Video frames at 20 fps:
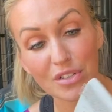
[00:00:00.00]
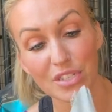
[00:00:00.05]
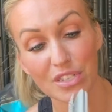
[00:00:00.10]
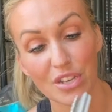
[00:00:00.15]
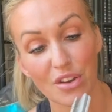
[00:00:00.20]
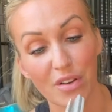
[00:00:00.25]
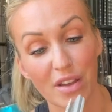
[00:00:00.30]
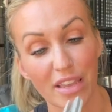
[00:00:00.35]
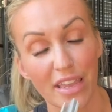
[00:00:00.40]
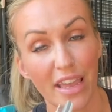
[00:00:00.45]

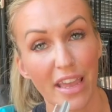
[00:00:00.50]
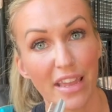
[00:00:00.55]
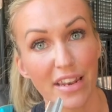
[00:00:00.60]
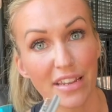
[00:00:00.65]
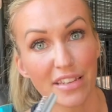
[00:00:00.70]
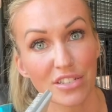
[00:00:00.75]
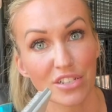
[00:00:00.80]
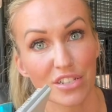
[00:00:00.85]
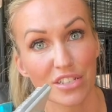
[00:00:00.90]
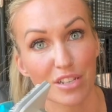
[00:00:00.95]
So again,
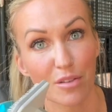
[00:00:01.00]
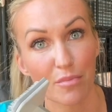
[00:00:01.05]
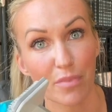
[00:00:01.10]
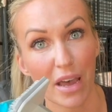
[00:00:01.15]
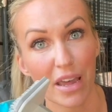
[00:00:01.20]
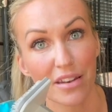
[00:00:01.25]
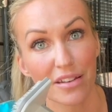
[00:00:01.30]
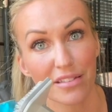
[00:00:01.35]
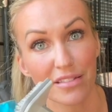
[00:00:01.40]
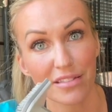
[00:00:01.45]
it's just a
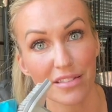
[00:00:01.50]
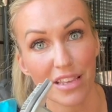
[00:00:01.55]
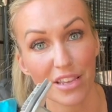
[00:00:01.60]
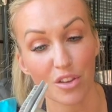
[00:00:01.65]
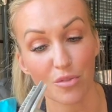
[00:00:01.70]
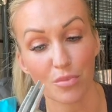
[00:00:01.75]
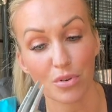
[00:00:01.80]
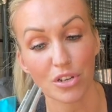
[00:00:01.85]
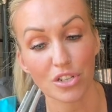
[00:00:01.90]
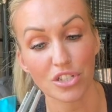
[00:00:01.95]
button that
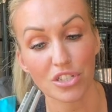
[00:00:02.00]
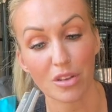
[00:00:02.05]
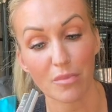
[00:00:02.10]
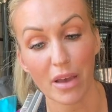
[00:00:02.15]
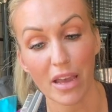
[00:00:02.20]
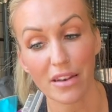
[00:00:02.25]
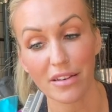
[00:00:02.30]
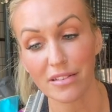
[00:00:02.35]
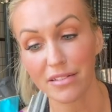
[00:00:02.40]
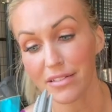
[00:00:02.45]
you push the
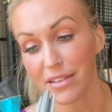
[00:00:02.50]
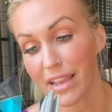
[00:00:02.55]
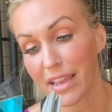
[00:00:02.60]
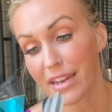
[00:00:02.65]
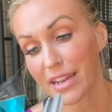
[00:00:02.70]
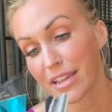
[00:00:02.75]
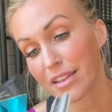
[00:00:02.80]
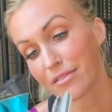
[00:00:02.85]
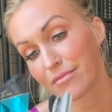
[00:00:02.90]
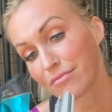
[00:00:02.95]
button and
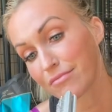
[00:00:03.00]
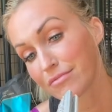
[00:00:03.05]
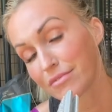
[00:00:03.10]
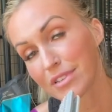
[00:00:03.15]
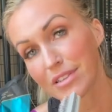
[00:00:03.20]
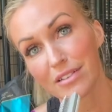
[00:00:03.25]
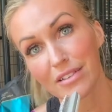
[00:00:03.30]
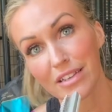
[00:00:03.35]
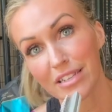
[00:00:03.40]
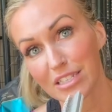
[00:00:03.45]
it
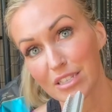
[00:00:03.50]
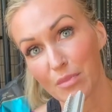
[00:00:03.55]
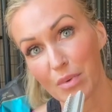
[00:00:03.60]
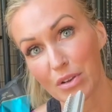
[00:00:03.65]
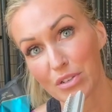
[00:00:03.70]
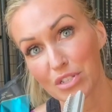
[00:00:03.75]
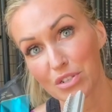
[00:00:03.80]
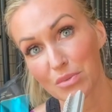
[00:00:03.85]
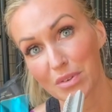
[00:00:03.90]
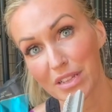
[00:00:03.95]
is
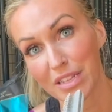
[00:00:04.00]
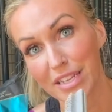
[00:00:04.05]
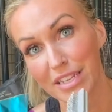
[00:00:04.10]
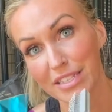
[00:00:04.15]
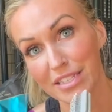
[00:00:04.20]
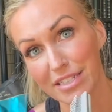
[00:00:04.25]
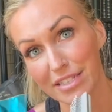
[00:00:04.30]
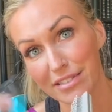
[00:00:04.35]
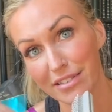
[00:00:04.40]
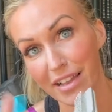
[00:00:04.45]
supposed to
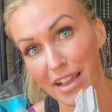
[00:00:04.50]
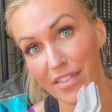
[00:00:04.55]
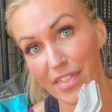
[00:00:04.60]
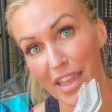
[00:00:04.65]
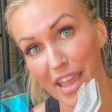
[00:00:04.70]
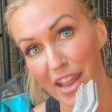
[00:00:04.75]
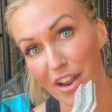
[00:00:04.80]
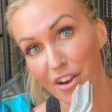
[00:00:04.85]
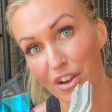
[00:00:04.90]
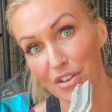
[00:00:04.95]
release and the
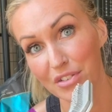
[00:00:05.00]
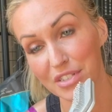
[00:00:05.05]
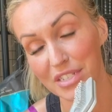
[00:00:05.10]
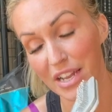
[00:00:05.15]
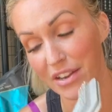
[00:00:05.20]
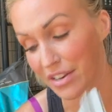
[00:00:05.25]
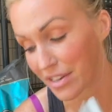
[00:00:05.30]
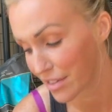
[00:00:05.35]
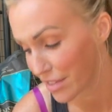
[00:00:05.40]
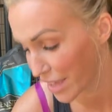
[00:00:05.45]
hair goes
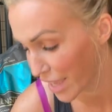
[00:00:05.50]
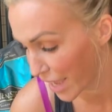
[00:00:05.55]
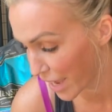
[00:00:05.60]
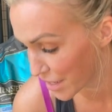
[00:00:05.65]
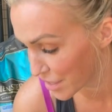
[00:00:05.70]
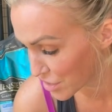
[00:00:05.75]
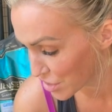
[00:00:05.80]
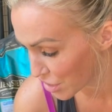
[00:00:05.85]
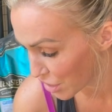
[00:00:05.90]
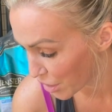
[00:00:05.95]
down into the
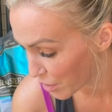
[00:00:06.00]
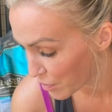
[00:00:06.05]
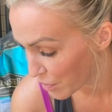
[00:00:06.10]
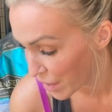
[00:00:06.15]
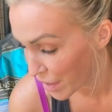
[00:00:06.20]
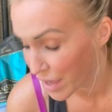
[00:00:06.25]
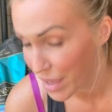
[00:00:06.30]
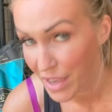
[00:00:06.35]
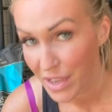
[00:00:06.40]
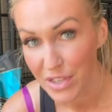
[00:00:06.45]
canister.
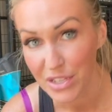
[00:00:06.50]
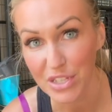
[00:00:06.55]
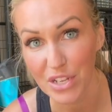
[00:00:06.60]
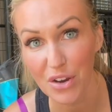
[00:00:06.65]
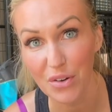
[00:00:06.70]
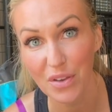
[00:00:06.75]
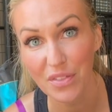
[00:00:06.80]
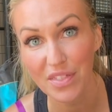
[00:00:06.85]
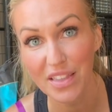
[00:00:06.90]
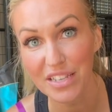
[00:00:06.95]

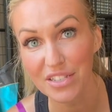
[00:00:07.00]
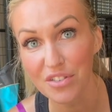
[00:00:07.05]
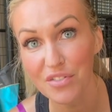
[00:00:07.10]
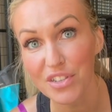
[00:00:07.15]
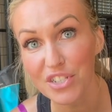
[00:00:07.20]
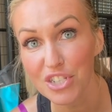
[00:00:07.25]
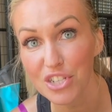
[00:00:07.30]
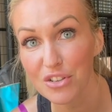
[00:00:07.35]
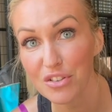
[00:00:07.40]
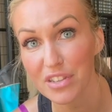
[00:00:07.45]
So these are
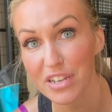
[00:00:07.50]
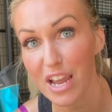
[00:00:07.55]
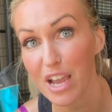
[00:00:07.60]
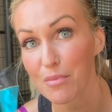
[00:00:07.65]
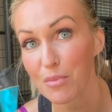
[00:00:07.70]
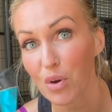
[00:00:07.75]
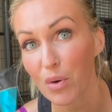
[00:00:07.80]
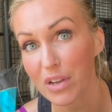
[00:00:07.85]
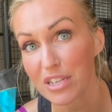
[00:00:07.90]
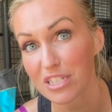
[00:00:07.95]
the two that
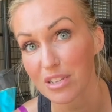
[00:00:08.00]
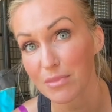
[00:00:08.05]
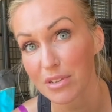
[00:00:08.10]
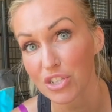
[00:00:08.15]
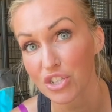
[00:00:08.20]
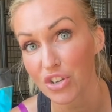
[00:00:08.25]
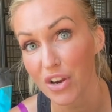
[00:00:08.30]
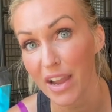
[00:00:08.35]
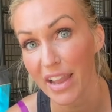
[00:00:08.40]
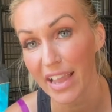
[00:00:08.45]
I'm going to be
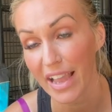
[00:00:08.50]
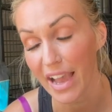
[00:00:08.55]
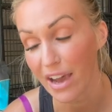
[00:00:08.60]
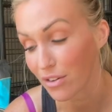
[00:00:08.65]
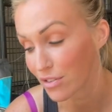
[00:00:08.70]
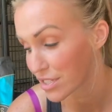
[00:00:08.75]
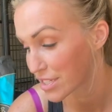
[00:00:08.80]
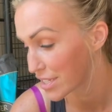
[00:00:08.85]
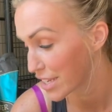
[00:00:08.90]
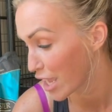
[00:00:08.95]
trying
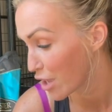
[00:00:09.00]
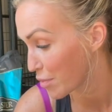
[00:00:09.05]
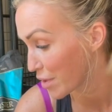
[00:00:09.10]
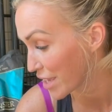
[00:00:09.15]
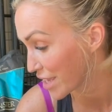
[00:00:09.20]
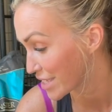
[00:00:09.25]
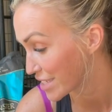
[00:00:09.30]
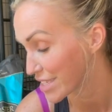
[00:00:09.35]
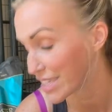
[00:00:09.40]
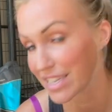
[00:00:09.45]
out today
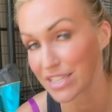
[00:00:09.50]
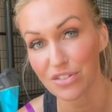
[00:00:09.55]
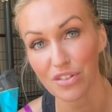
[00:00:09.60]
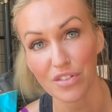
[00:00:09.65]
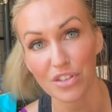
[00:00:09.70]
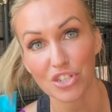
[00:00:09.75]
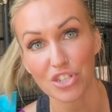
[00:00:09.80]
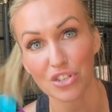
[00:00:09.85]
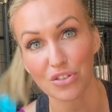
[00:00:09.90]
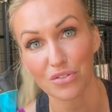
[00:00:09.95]
because these are
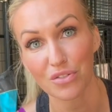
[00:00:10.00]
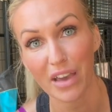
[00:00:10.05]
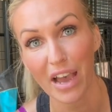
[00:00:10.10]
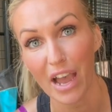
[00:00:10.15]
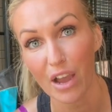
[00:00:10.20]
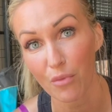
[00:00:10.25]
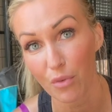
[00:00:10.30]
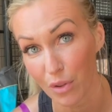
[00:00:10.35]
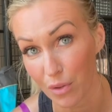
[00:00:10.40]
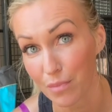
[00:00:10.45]
the two that
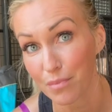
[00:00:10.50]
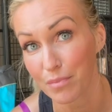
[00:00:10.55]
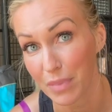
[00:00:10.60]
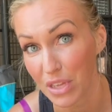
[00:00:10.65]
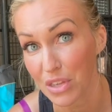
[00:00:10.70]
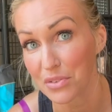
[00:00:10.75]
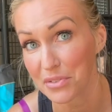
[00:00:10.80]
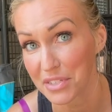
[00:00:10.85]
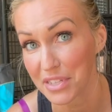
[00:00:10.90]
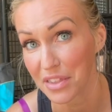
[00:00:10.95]
I will be
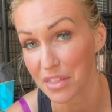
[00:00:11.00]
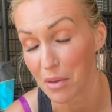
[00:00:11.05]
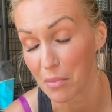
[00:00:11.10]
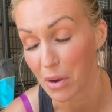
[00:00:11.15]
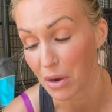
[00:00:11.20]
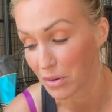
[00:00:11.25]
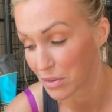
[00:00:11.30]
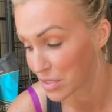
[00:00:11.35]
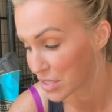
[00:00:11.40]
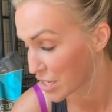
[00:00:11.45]
using the
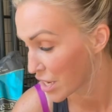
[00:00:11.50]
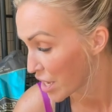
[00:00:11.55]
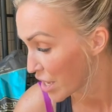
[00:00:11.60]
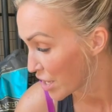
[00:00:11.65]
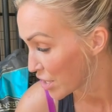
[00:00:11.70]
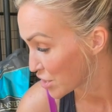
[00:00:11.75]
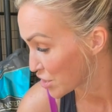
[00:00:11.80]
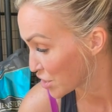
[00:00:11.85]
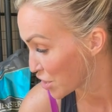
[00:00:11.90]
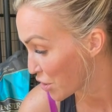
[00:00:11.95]
most.
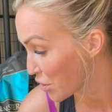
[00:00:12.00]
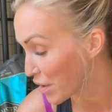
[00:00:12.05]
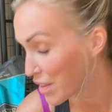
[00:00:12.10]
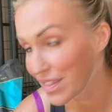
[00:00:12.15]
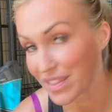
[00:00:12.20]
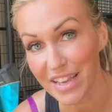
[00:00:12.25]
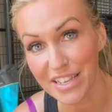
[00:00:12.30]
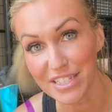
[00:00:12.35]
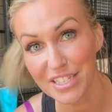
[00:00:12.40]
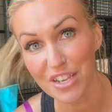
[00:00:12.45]
So
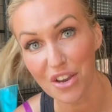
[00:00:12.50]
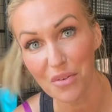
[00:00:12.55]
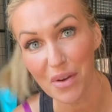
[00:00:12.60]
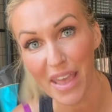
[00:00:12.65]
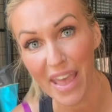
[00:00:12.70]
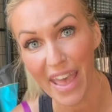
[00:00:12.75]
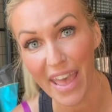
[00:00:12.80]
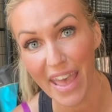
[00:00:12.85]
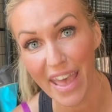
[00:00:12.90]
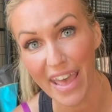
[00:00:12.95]
let's go
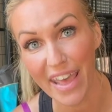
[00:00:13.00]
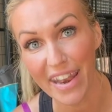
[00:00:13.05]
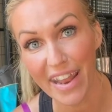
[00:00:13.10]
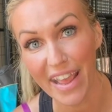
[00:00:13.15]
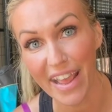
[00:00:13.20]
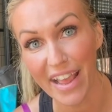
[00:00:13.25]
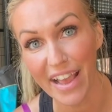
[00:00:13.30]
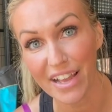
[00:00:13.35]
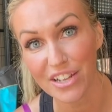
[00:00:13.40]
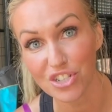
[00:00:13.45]
ahead
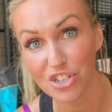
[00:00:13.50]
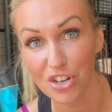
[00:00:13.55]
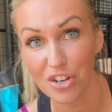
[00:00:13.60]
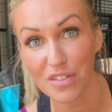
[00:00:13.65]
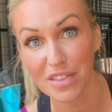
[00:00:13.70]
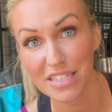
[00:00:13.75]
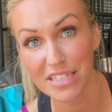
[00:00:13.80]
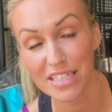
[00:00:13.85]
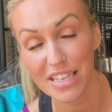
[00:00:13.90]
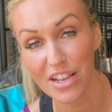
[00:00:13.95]
and turn
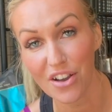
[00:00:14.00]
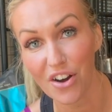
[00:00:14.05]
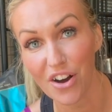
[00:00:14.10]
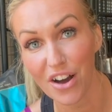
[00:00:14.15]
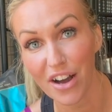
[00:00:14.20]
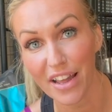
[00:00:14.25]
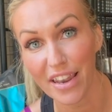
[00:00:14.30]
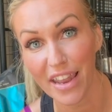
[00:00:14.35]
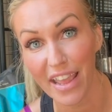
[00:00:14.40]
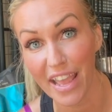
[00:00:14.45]
this thing
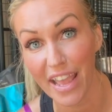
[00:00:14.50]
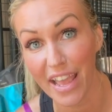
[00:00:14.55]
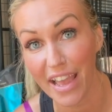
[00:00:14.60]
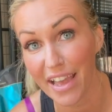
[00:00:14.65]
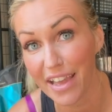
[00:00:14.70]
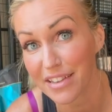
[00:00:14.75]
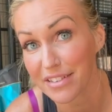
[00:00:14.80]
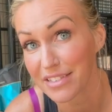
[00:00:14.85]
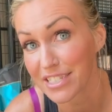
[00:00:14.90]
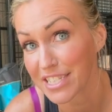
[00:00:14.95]
on
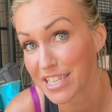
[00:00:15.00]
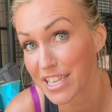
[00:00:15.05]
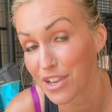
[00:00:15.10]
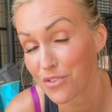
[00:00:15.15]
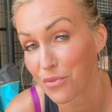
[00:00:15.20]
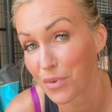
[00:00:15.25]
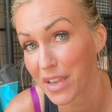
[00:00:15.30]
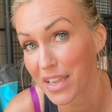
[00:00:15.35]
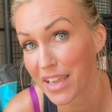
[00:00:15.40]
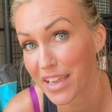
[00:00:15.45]
and see
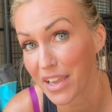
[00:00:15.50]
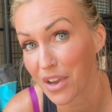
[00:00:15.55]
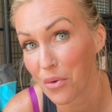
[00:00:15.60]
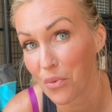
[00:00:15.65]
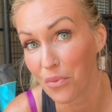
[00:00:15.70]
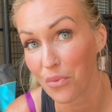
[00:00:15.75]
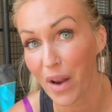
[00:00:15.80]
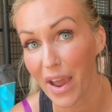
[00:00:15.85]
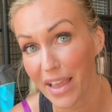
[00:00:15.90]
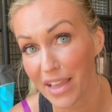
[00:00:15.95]
if we can get
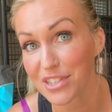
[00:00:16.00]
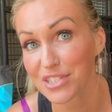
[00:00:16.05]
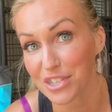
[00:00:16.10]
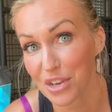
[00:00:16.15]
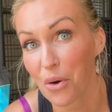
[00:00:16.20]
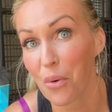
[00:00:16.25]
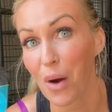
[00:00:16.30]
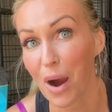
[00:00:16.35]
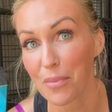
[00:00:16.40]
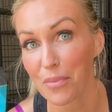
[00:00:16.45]
Riot to
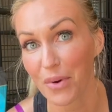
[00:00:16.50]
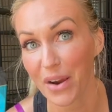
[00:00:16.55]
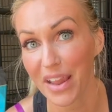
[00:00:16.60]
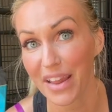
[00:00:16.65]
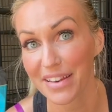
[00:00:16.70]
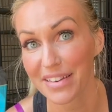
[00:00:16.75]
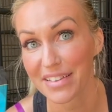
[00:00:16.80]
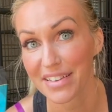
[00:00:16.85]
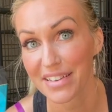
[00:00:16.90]
cooperate.